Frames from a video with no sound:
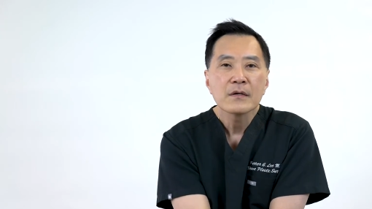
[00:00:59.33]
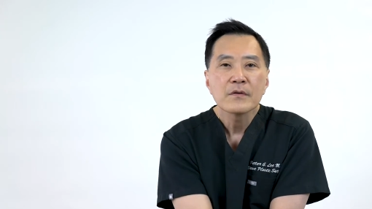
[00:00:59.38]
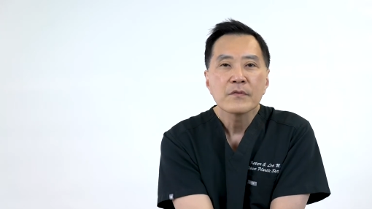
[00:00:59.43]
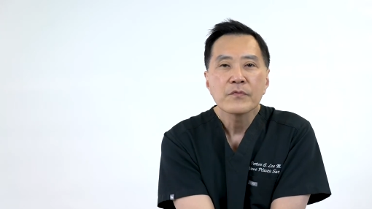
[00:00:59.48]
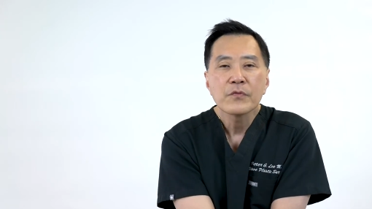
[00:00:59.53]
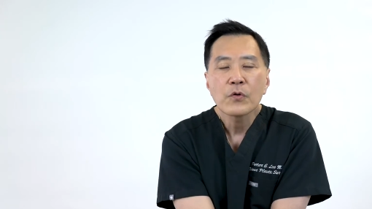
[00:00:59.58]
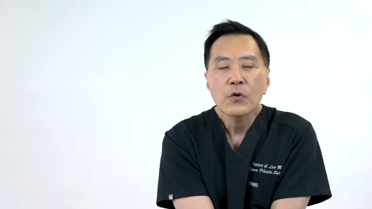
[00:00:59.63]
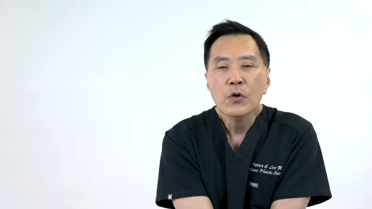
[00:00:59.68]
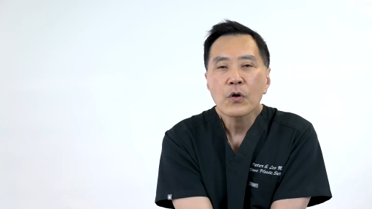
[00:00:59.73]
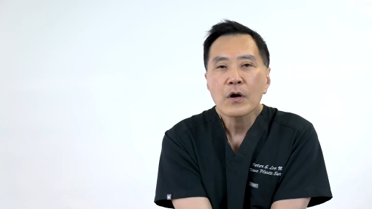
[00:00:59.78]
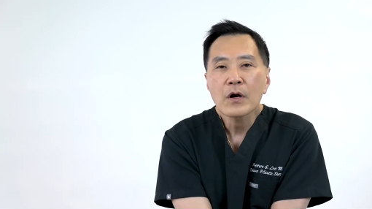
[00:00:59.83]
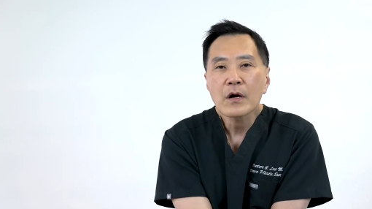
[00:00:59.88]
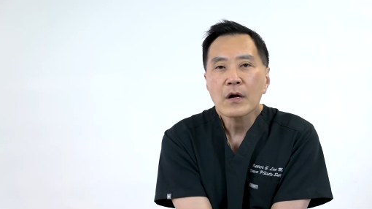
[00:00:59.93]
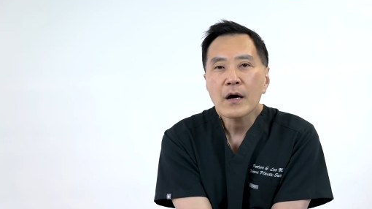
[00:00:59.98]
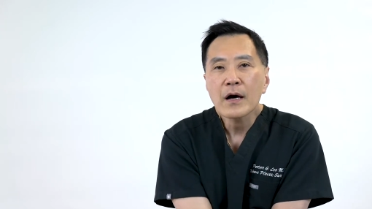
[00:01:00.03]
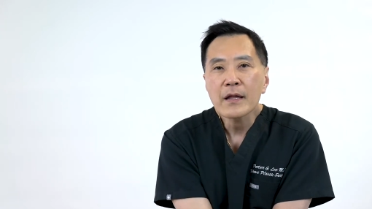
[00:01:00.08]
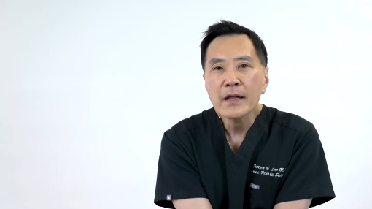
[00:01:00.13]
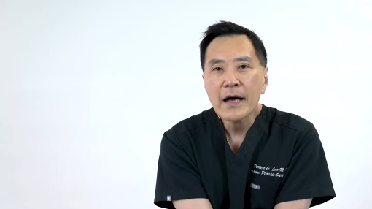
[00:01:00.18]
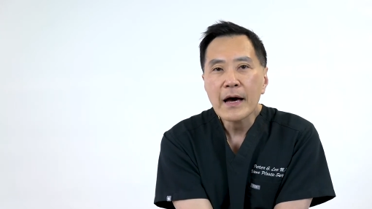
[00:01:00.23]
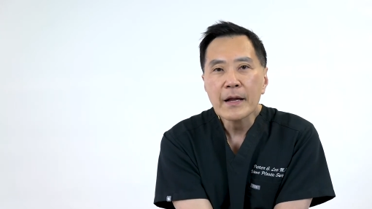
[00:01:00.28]
For
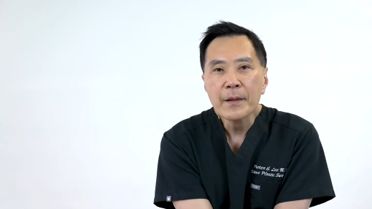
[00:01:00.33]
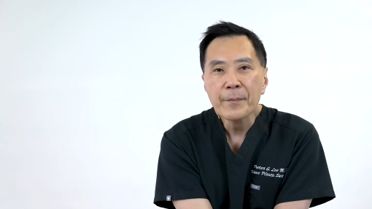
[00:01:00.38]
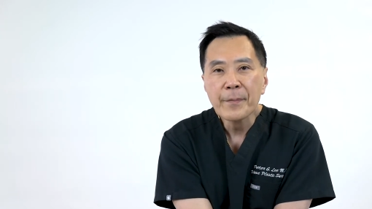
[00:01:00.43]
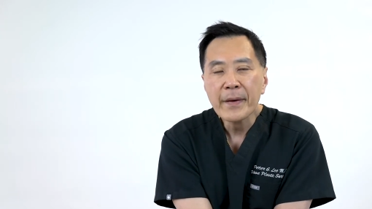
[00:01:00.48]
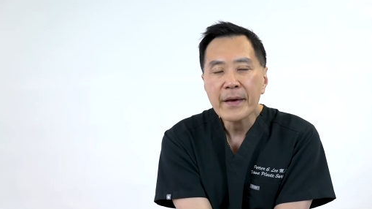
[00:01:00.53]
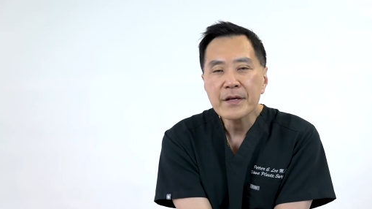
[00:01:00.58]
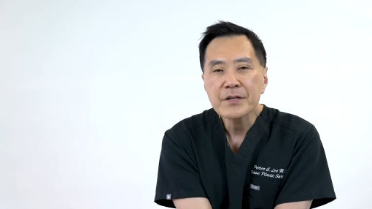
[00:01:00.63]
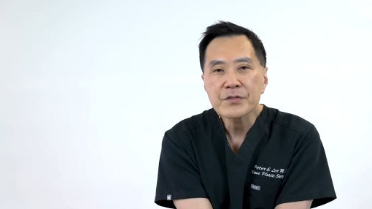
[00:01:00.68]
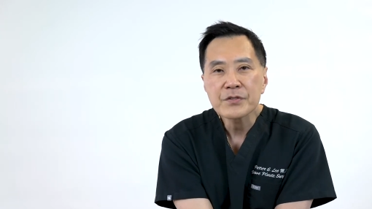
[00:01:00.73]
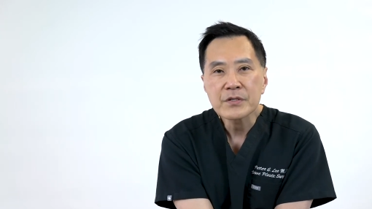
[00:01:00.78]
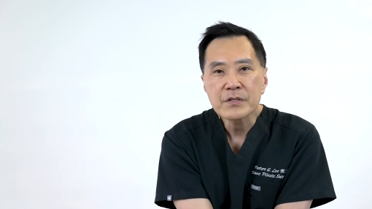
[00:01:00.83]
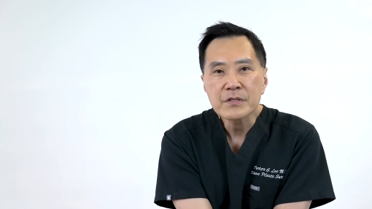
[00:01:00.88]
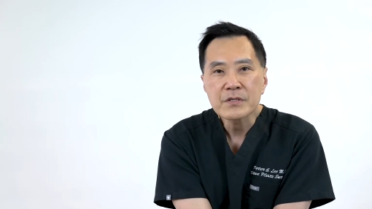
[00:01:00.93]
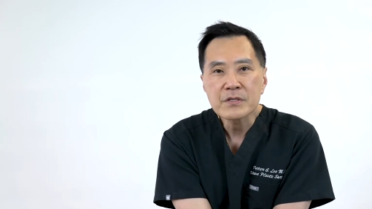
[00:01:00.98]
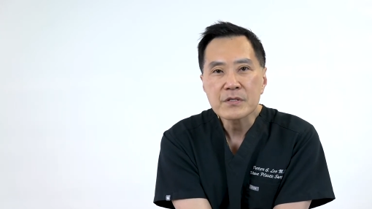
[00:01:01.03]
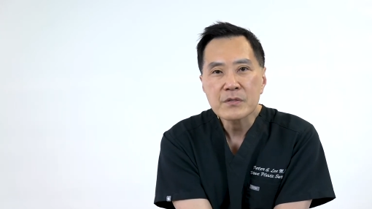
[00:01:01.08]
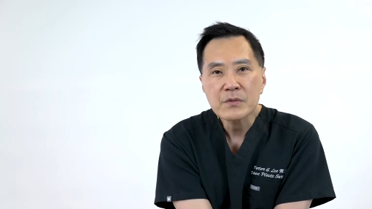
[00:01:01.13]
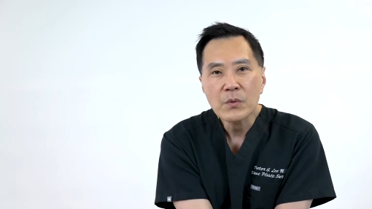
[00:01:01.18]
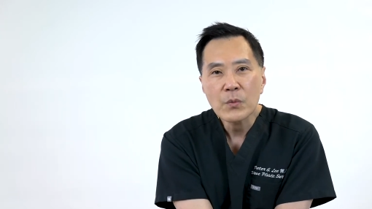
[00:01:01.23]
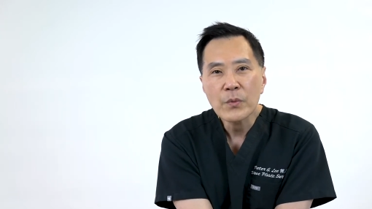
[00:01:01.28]
a lot of
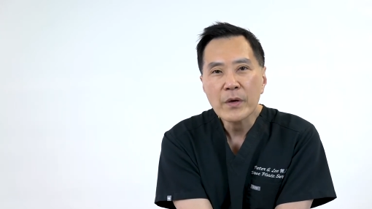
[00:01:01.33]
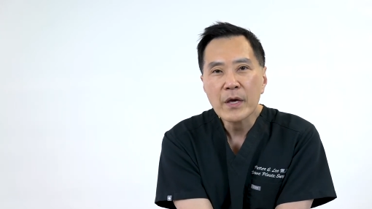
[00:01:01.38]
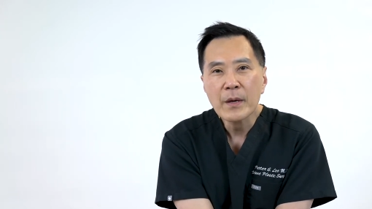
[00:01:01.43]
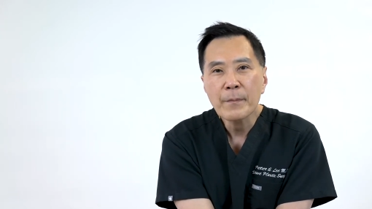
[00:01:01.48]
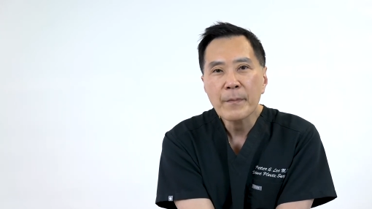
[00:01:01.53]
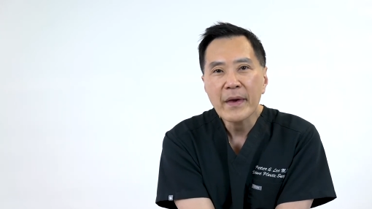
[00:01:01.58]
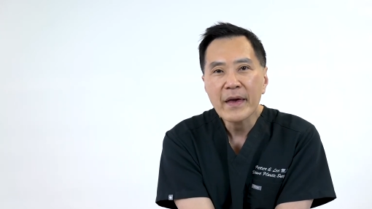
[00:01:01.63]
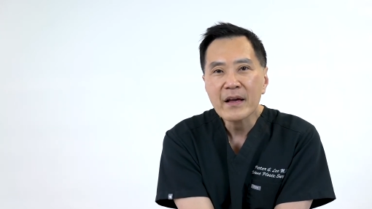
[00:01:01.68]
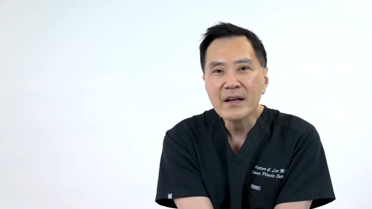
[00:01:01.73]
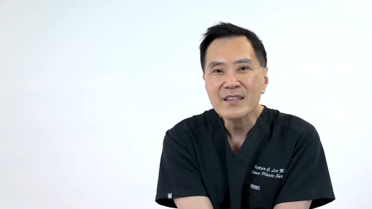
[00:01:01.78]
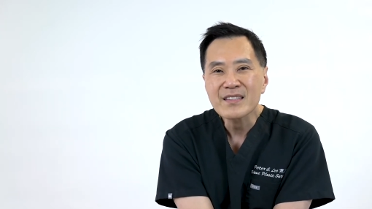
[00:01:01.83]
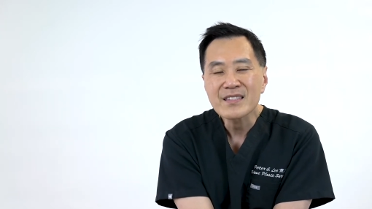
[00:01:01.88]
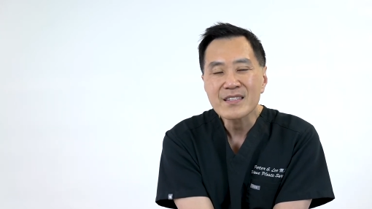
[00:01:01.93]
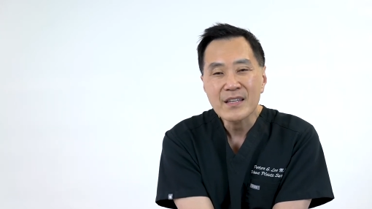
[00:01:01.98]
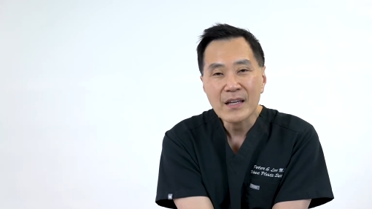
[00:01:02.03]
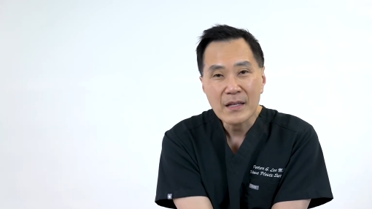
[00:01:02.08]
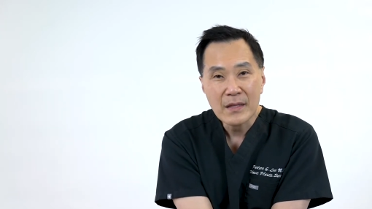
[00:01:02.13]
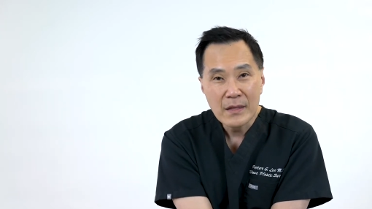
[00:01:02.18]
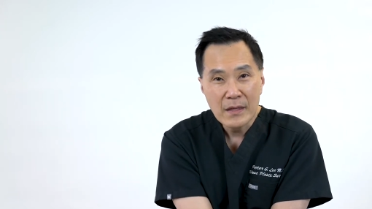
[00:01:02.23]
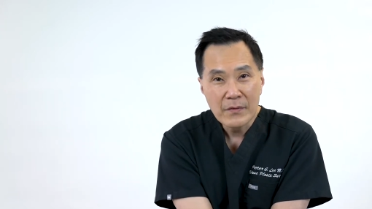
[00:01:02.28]
patients, we can make a
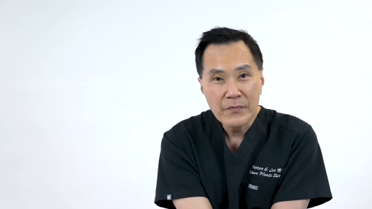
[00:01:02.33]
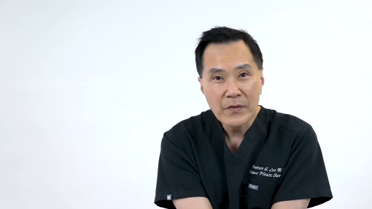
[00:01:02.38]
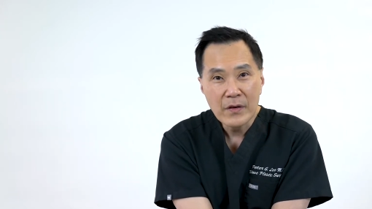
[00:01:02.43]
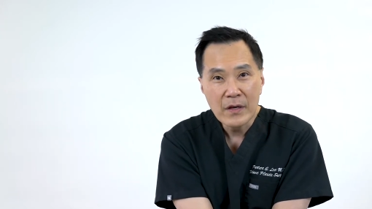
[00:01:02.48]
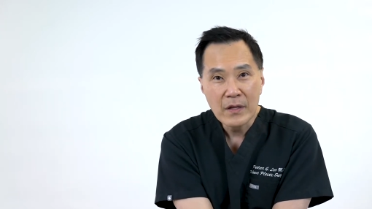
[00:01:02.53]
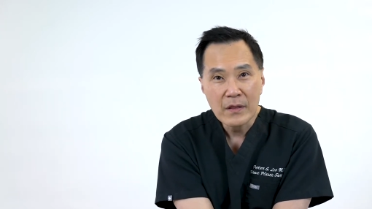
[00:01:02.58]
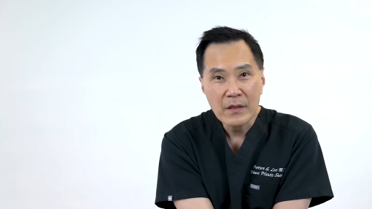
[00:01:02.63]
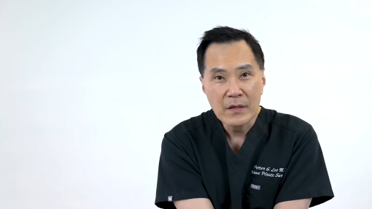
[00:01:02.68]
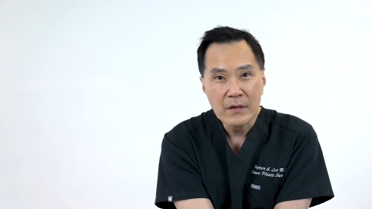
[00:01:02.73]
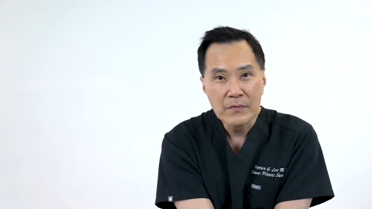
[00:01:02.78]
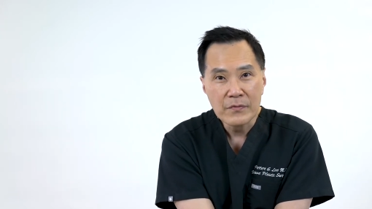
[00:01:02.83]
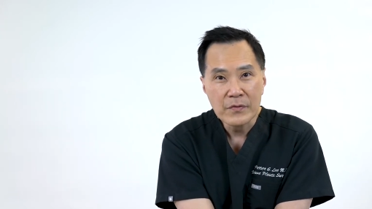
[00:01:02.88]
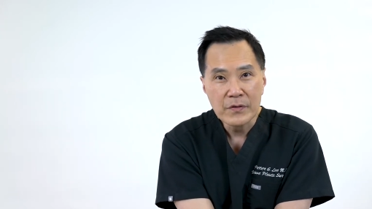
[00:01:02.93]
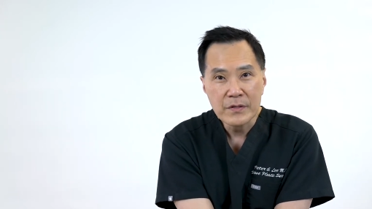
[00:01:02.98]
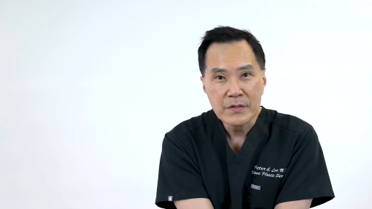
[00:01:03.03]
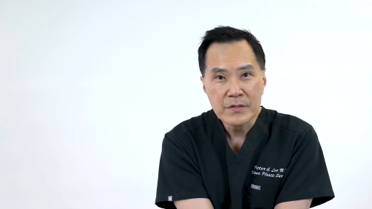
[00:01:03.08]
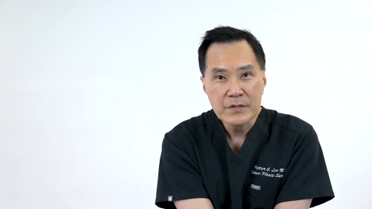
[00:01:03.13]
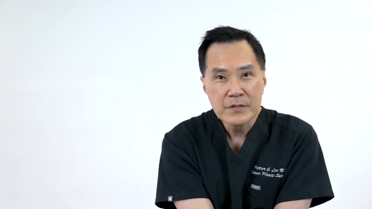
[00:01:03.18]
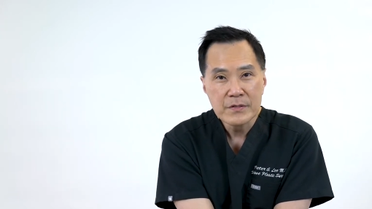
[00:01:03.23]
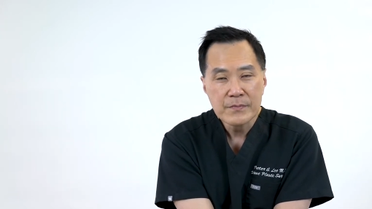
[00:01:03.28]
significant
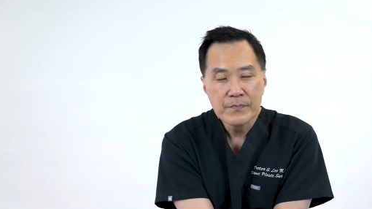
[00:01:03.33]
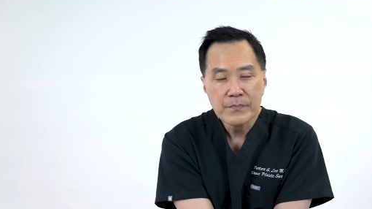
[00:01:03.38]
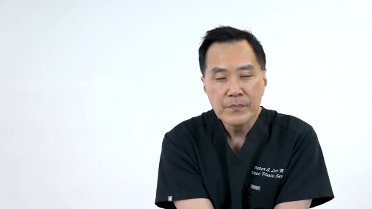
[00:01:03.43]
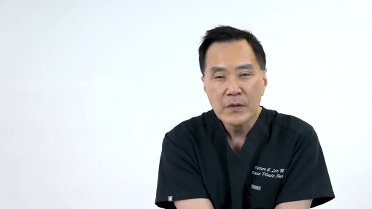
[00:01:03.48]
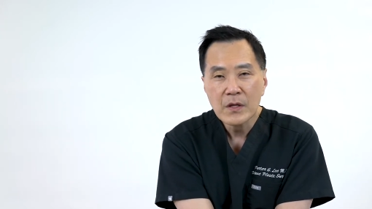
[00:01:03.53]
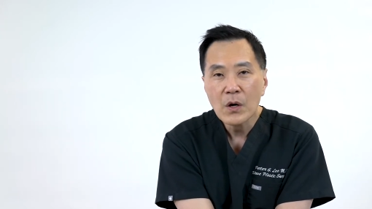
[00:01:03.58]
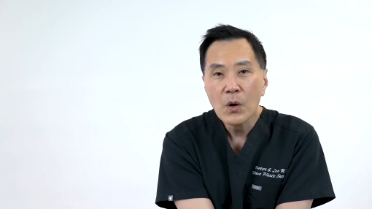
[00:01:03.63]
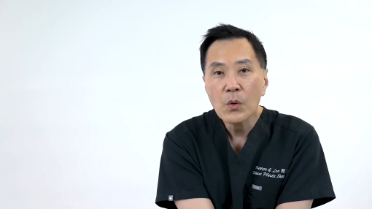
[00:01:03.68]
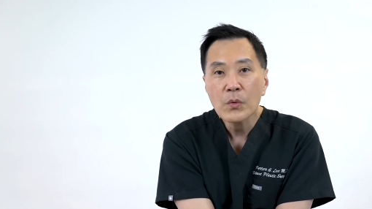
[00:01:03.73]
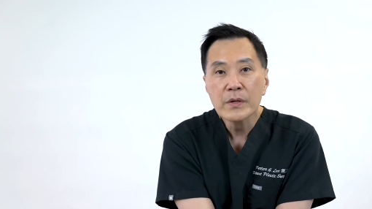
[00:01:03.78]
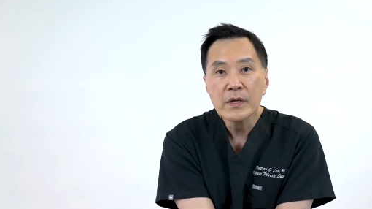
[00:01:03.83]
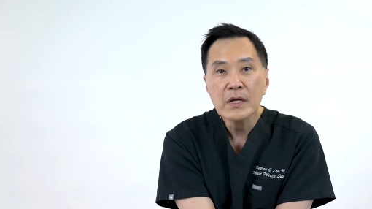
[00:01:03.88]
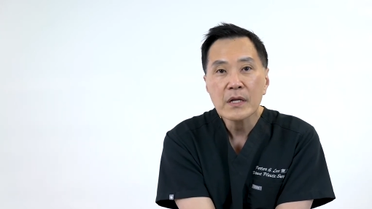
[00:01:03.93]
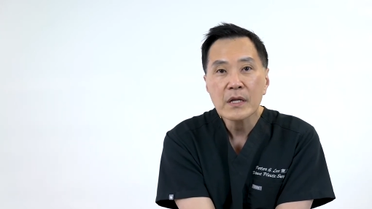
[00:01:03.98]
difference. The only